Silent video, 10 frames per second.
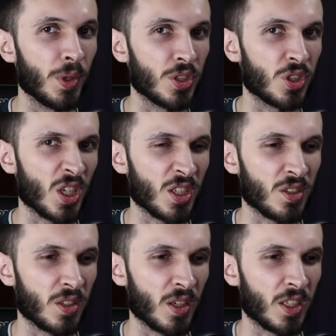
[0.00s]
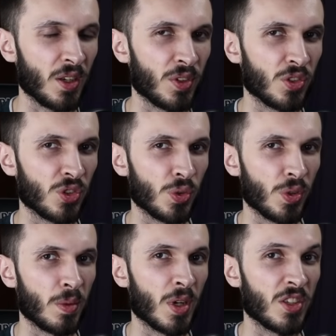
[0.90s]
but just given to
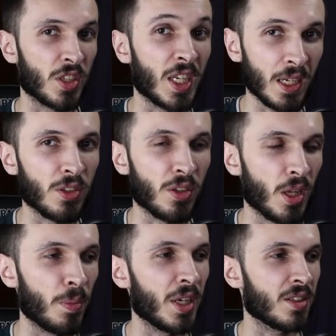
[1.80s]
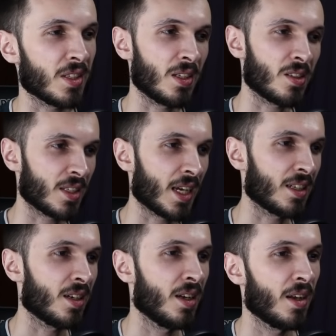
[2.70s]
him as a kit ability
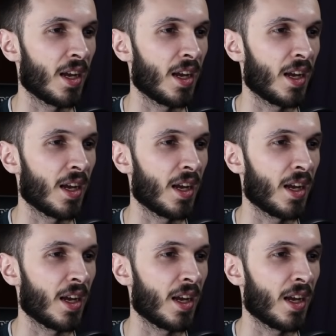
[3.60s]
instead,